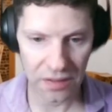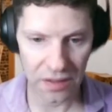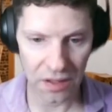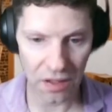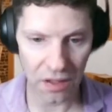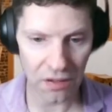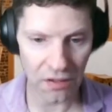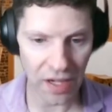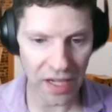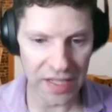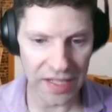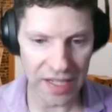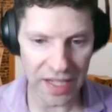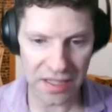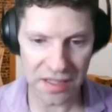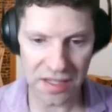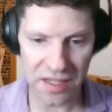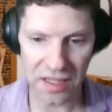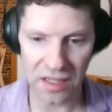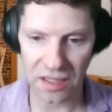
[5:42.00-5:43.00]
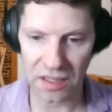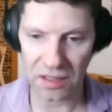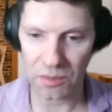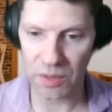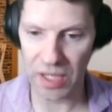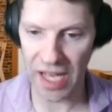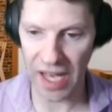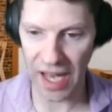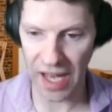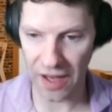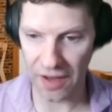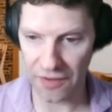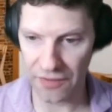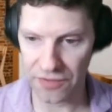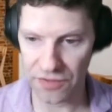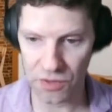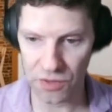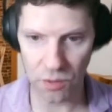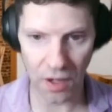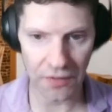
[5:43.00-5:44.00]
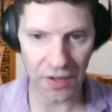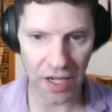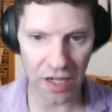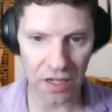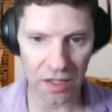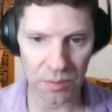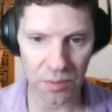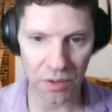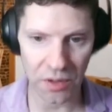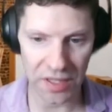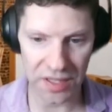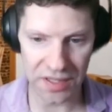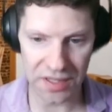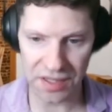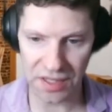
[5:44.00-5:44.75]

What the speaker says: All right, next deal. We have 12 high card points,